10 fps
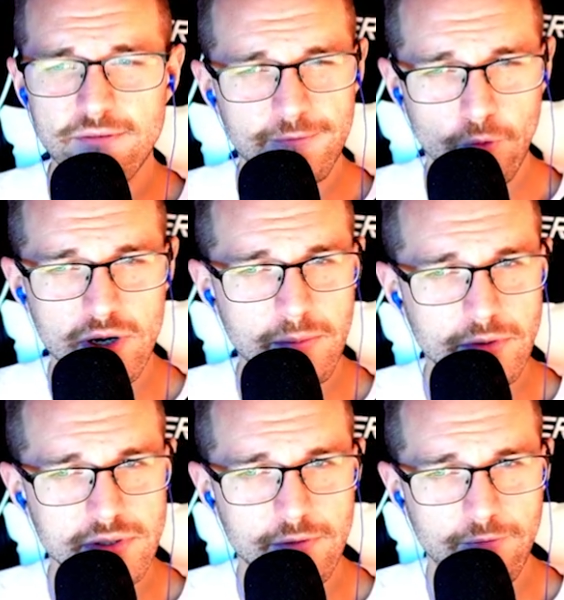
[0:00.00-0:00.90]
40
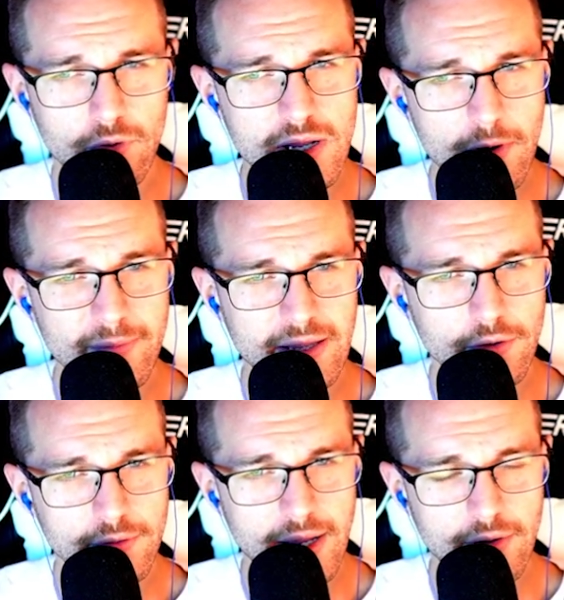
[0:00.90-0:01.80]
permanent
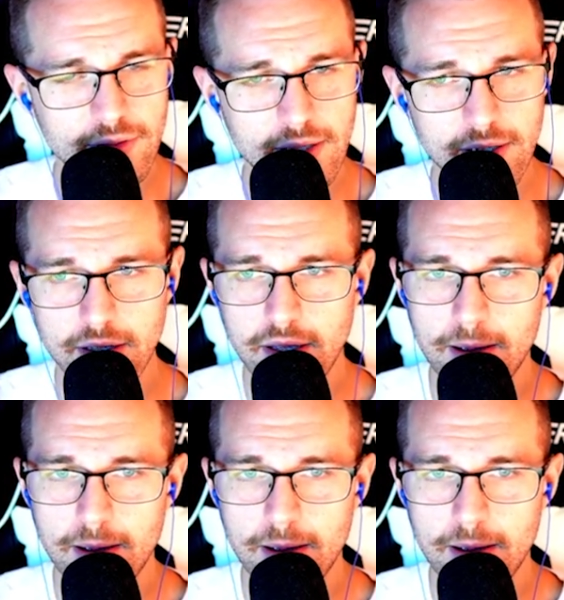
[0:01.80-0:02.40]
health now, I think,